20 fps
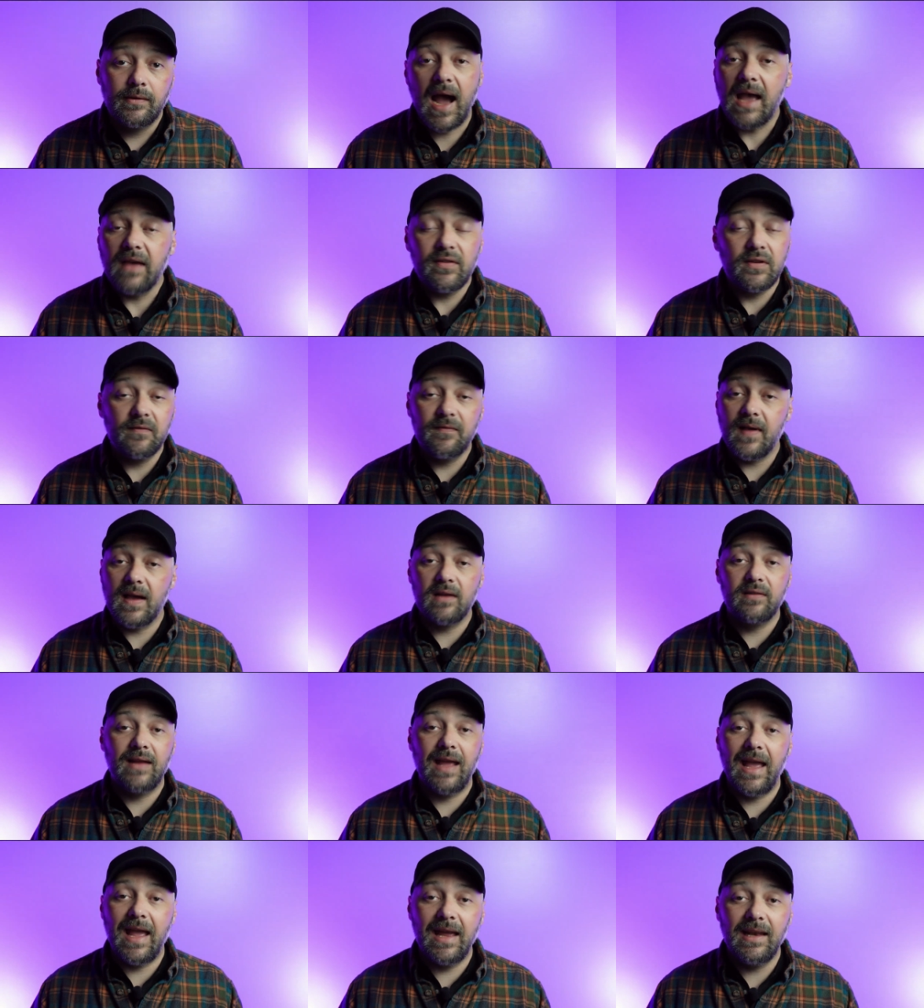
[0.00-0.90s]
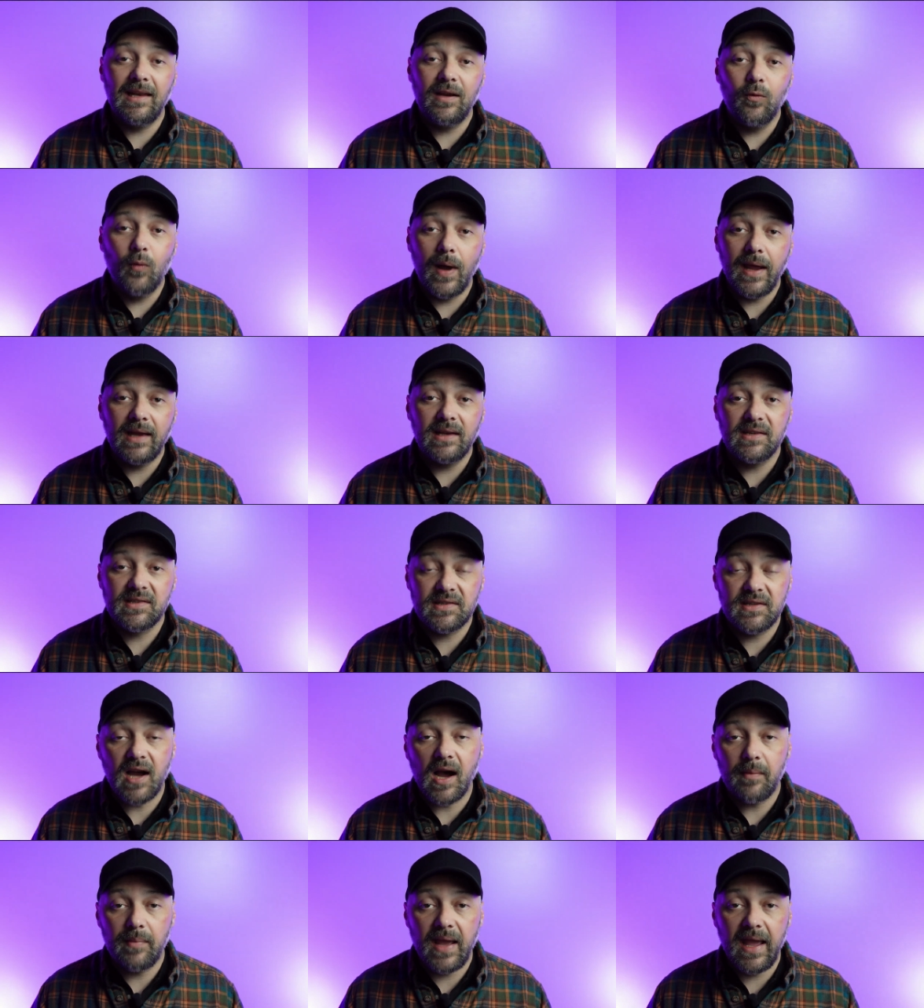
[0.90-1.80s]
I haven't found any way to
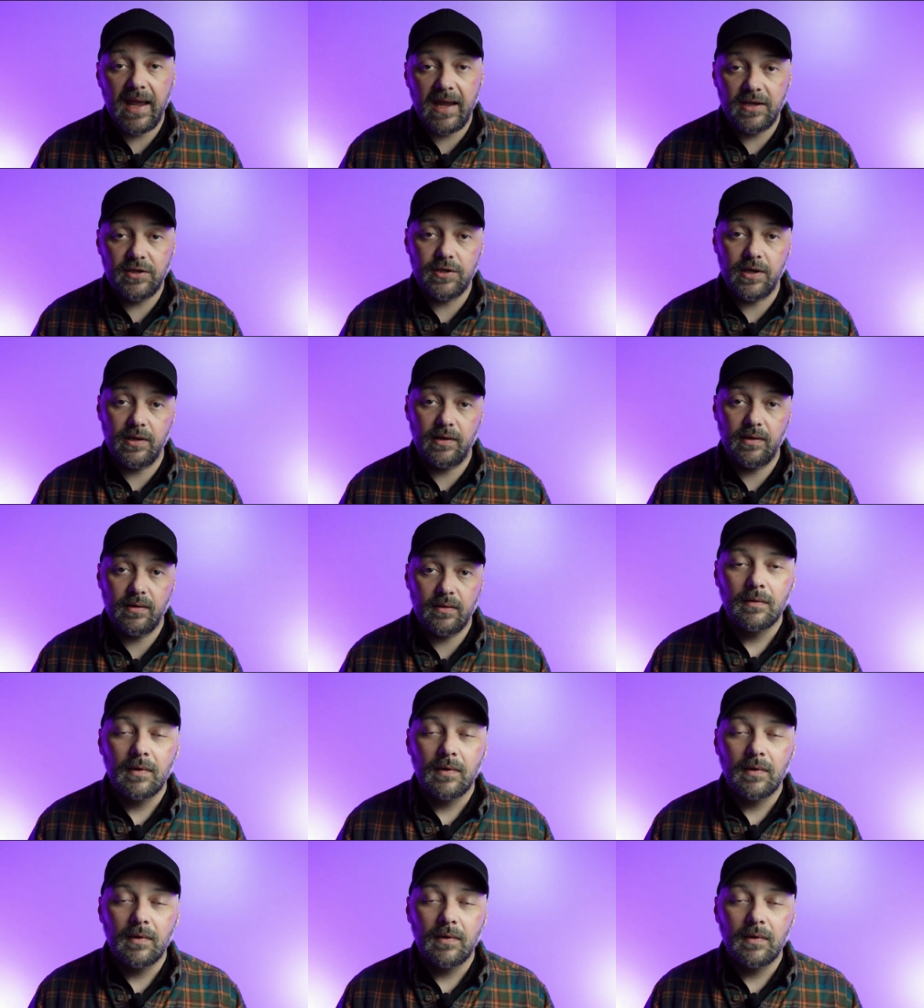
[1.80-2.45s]
stop aging.